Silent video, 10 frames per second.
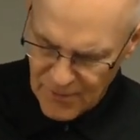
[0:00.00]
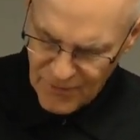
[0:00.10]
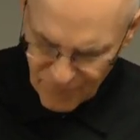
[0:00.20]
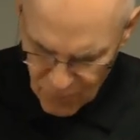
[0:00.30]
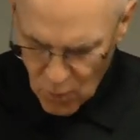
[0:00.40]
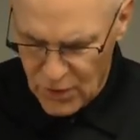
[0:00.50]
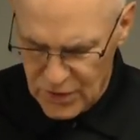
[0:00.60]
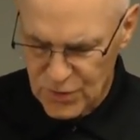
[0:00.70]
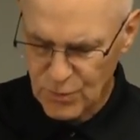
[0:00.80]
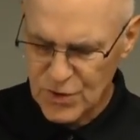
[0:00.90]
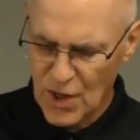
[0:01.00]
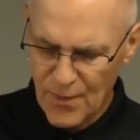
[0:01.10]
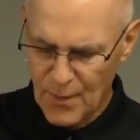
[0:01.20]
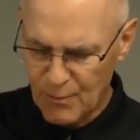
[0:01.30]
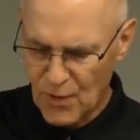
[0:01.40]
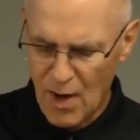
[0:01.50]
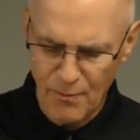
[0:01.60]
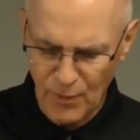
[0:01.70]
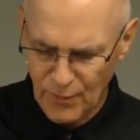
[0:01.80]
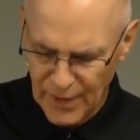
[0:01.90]
The focus was on the
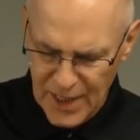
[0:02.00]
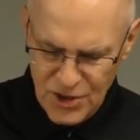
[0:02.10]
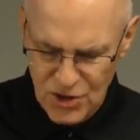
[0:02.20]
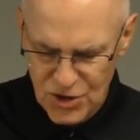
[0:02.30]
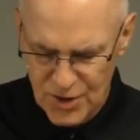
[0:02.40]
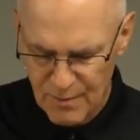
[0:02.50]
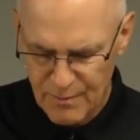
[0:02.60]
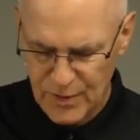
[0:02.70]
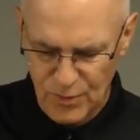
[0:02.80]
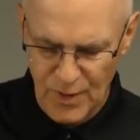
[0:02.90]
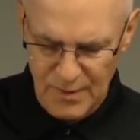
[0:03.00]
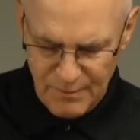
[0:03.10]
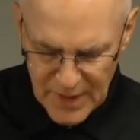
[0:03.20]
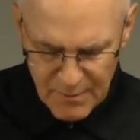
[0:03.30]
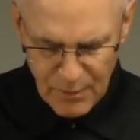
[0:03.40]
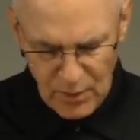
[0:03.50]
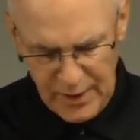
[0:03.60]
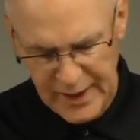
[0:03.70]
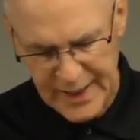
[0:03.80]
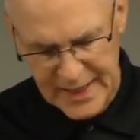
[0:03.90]
proper relationship between people
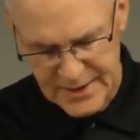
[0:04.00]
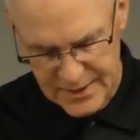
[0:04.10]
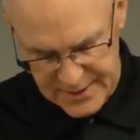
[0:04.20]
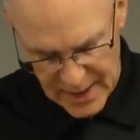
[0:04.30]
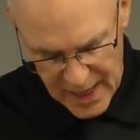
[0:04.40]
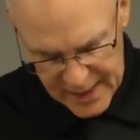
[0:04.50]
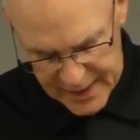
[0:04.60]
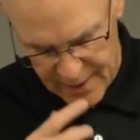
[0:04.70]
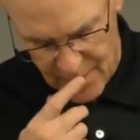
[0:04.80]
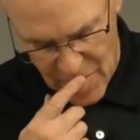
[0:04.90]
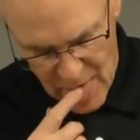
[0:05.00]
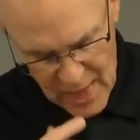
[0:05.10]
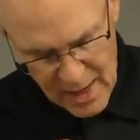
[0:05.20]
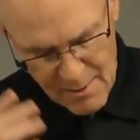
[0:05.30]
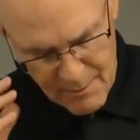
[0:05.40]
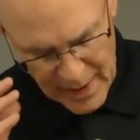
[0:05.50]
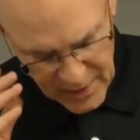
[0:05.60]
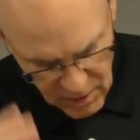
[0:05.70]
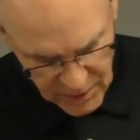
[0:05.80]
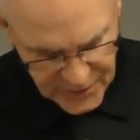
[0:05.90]
in a society by
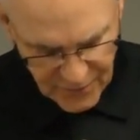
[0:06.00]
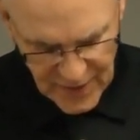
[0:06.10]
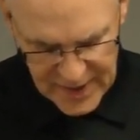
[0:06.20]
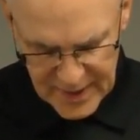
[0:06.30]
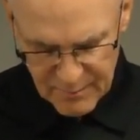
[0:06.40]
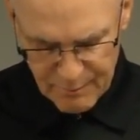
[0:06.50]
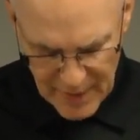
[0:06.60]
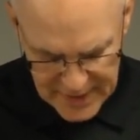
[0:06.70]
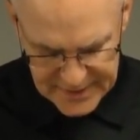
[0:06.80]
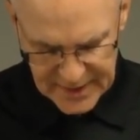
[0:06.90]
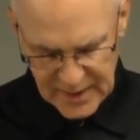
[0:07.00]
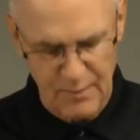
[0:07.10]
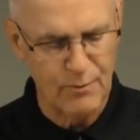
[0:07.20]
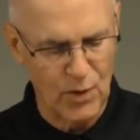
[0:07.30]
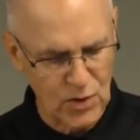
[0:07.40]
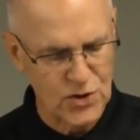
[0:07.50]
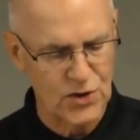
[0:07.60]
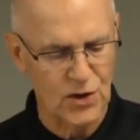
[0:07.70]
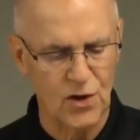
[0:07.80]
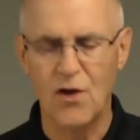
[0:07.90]
cultivating basic
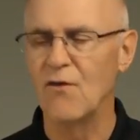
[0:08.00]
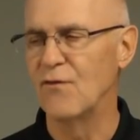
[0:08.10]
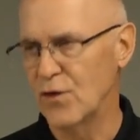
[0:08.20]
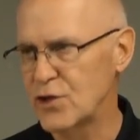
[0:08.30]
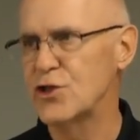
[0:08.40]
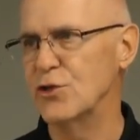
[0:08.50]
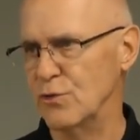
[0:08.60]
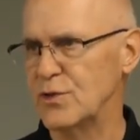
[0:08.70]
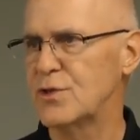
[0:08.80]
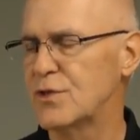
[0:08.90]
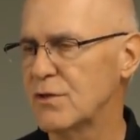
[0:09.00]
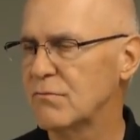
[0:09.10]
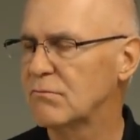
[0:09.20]
personal virtues.